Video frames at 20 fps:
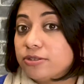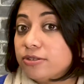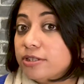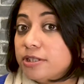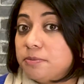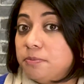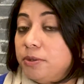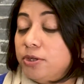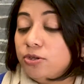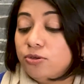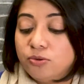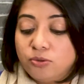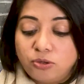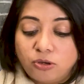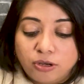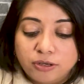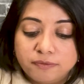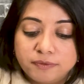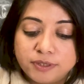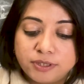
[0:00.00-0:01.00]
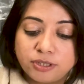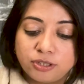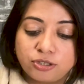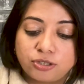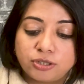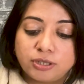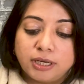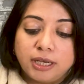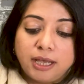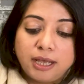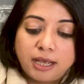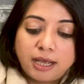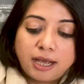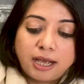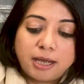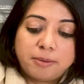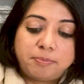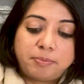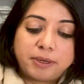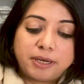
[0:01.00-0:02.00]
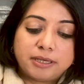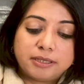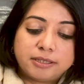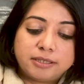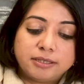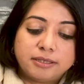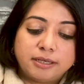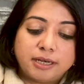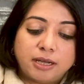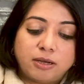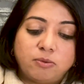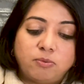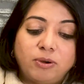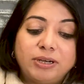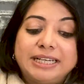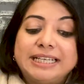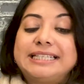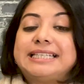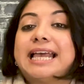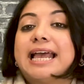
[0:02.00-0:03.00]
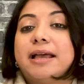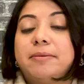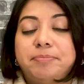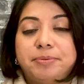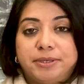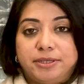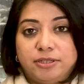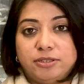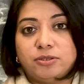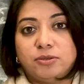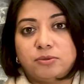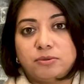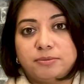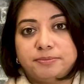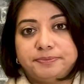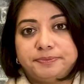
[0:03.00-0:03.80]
So there's been no conversation up until now. What has happened though?